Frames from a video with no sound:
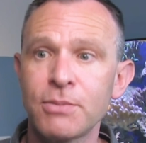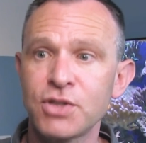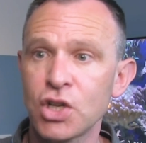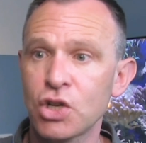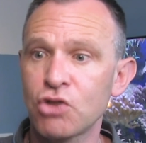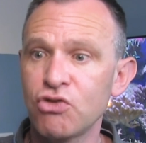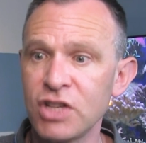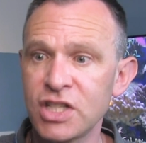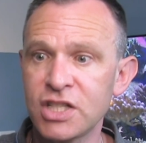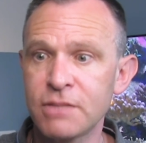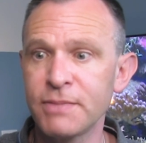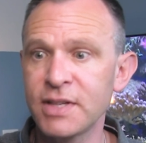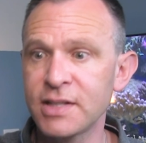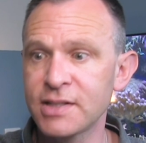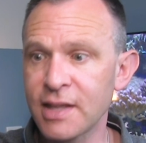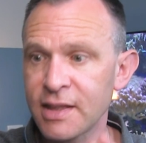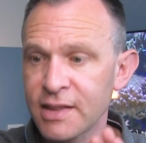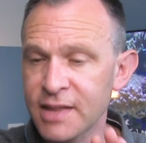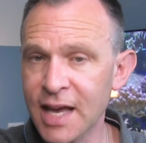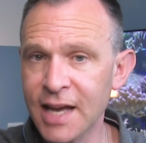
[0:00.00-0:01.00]
up to
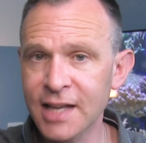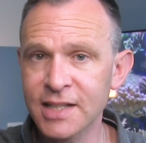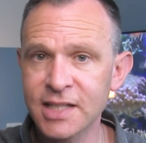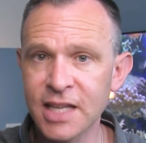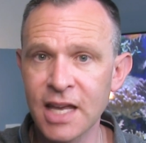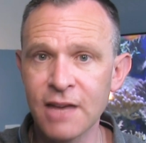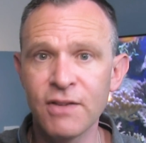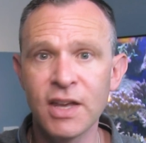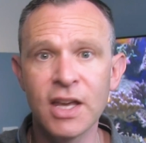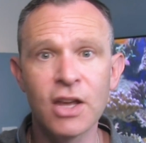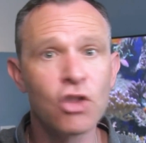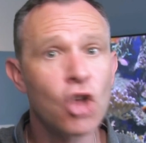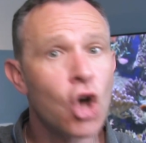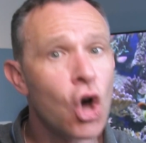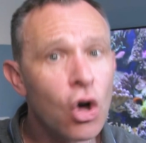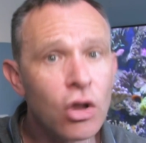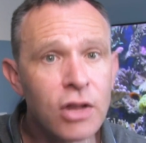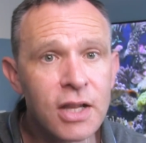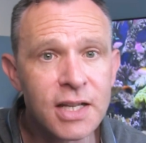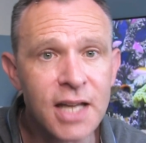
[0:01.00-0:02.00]
Christmas and Thanksgiving and the
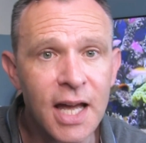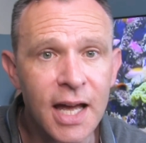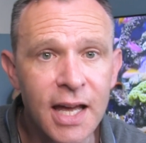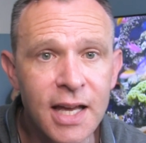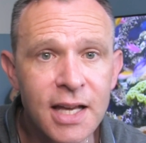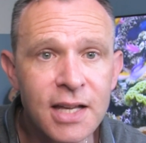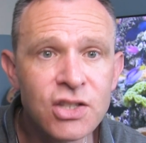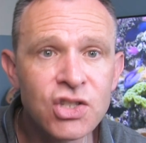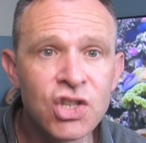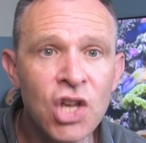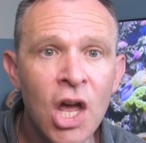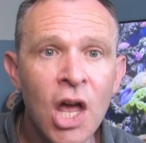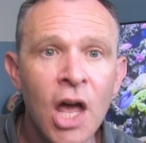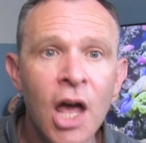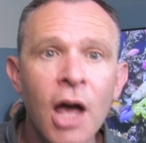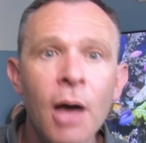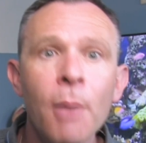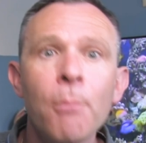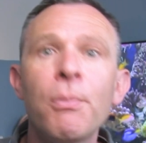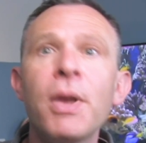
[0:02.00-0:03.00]
holidays,
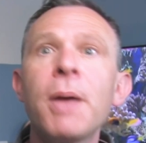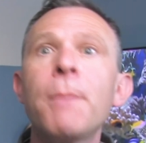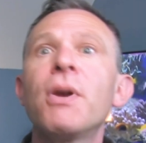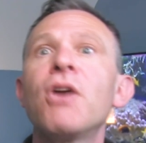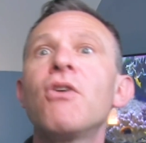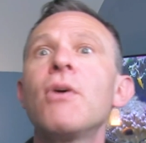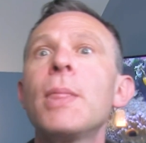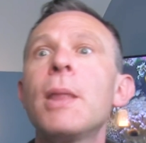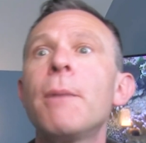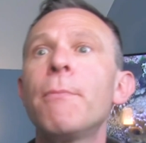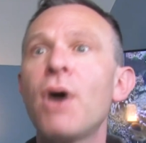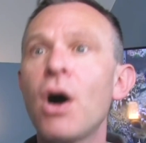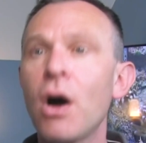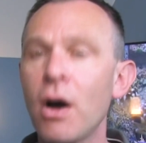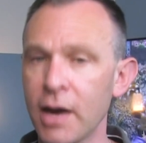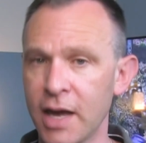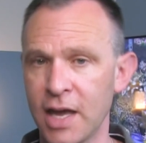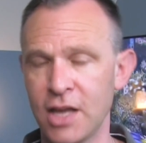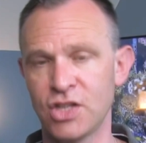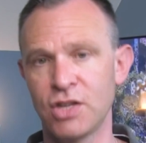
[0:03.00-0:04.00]
people are in the
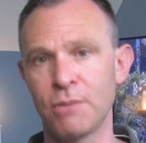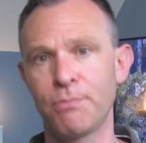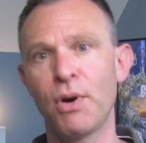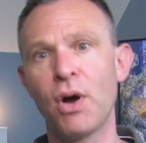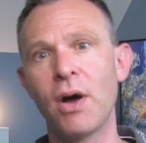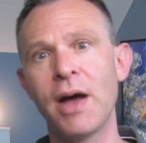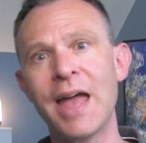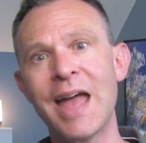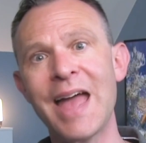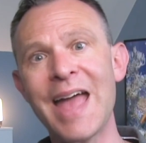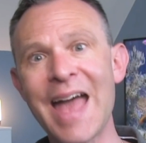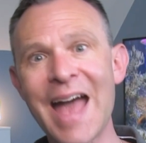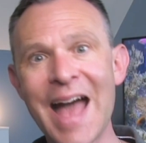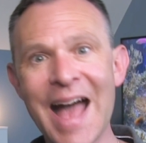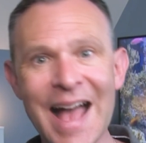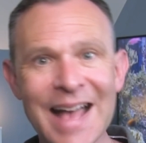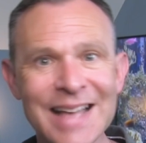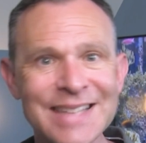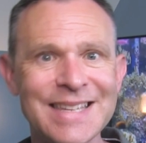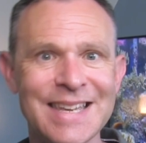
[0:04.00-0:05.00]
market to buy it
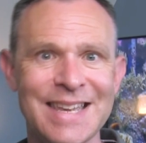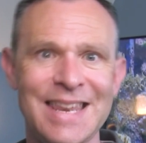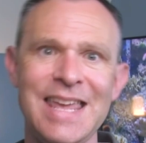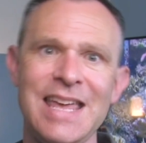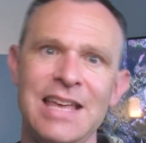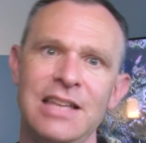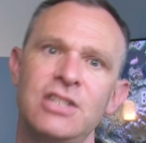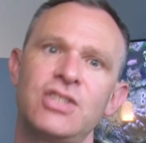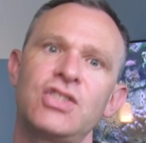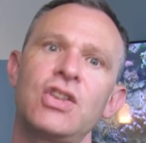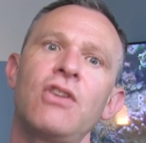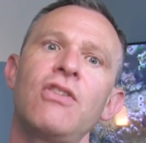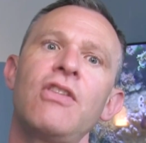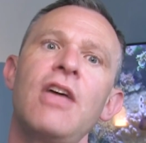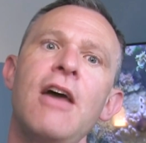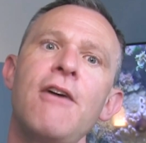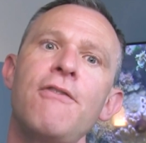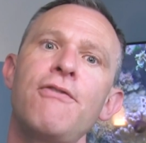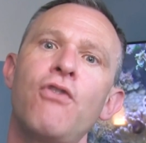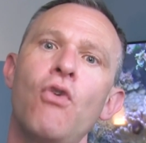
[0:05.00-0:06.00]
as it is. So
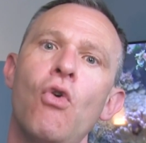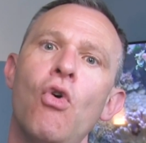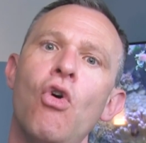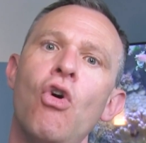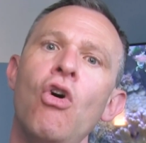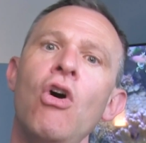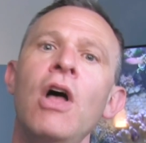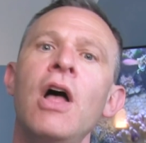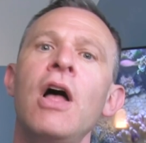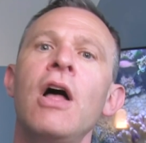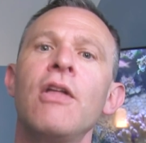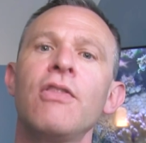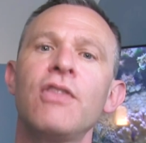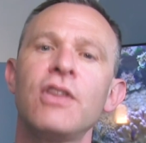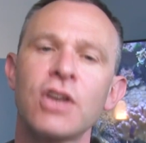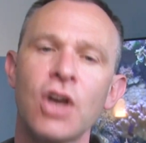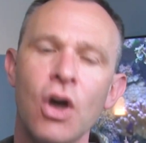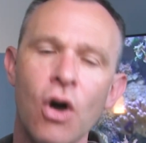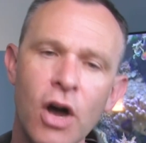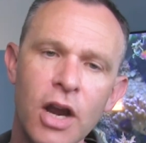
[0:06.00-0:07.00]
therefore,
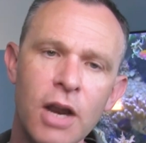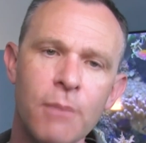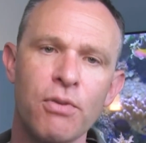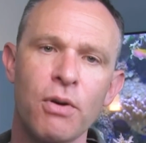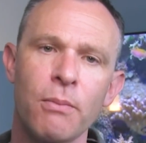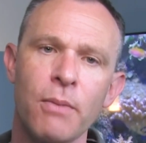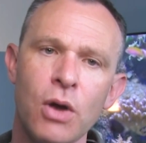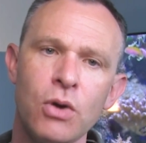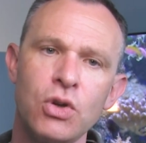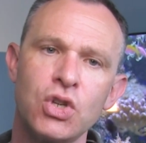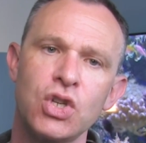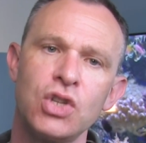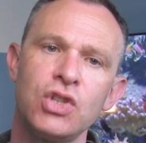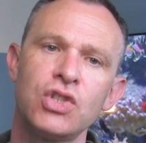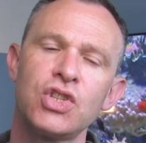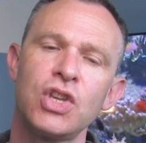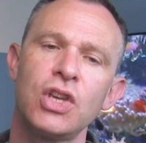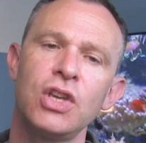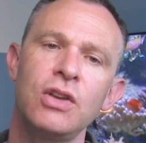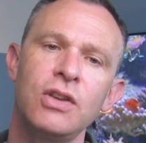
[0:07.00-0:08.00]
the kind of
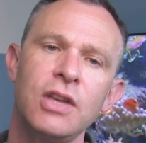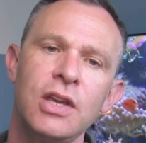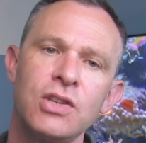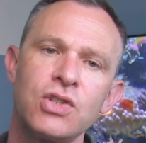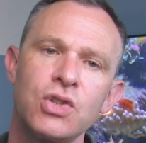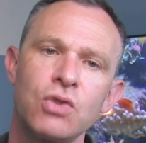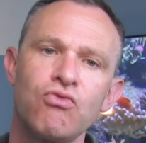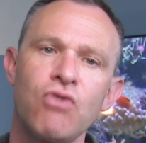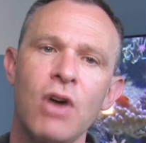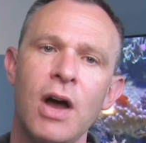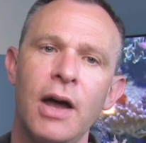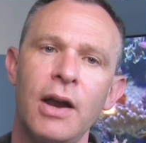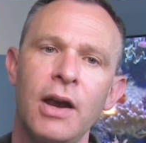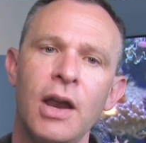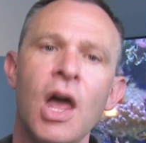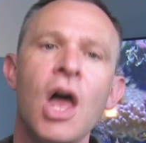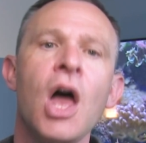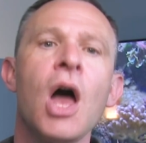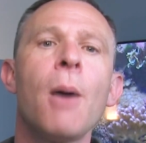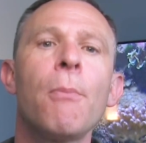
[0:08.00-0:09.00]
promotions that you need to
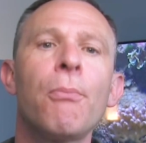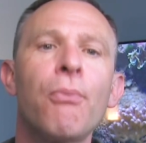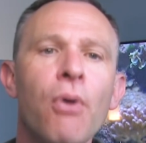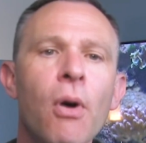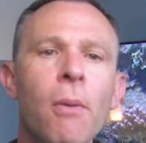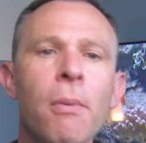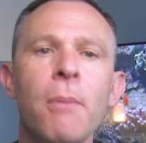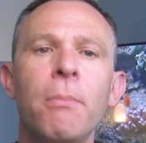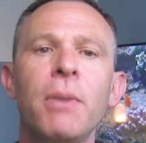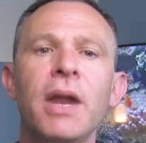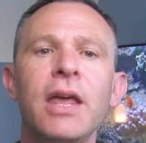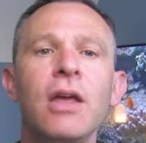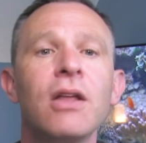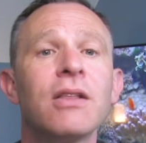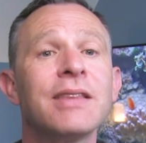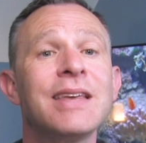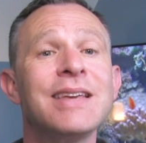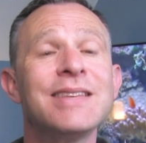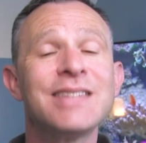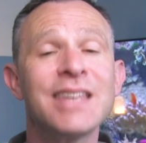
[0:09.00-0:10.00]
run, probably
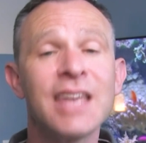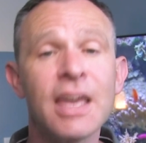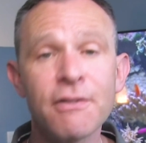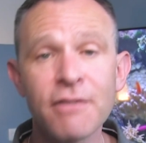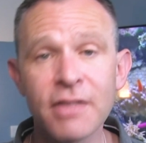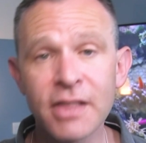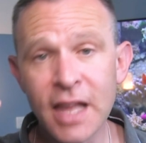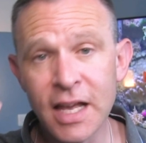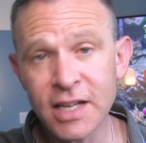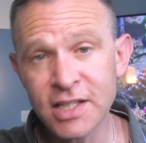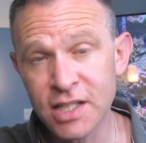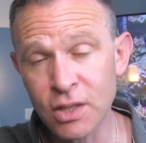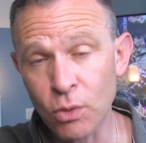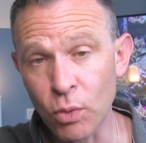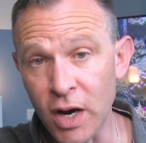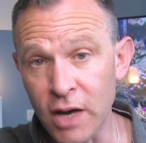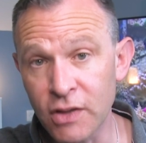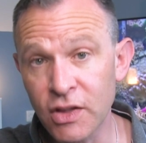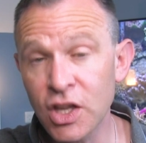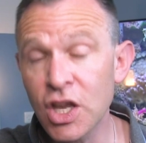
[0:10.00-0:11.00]
you'll need to give less
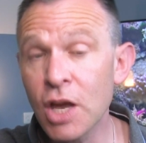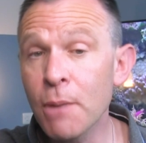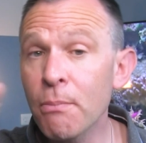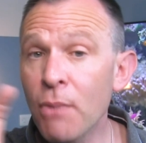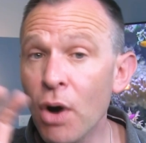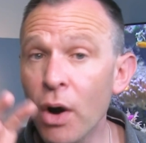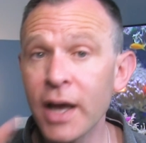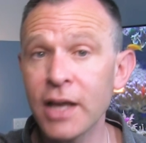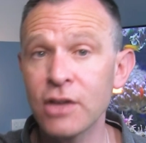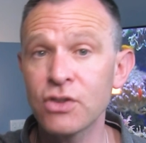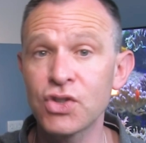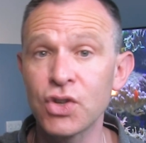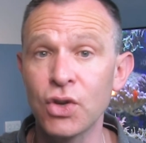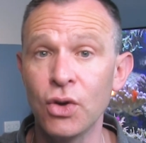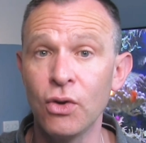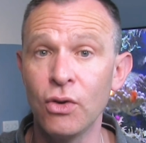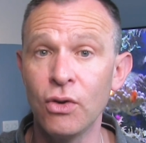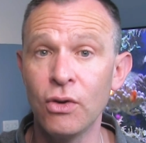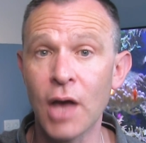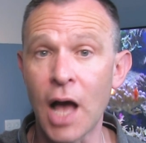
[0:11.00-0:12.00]
away than you might
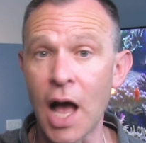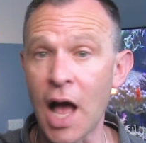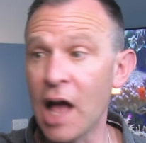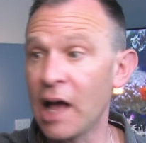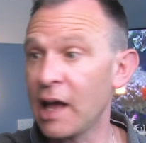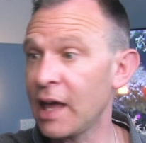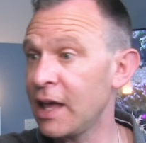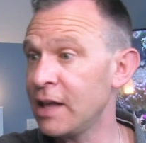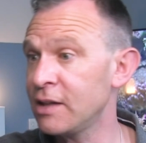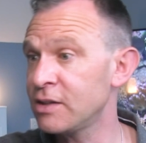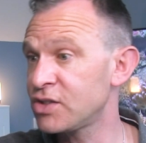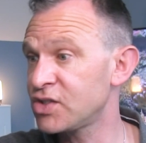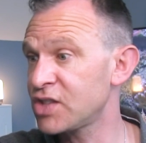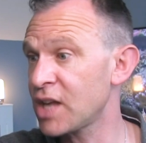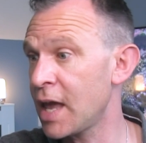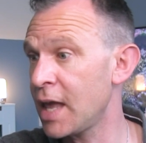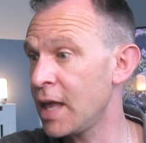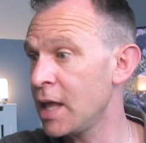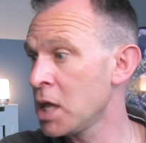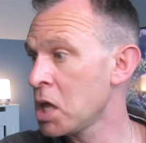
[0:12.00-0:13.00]
do in,
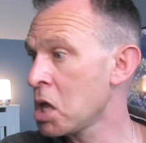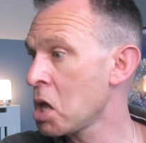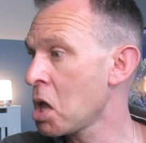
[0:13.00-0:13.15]
say,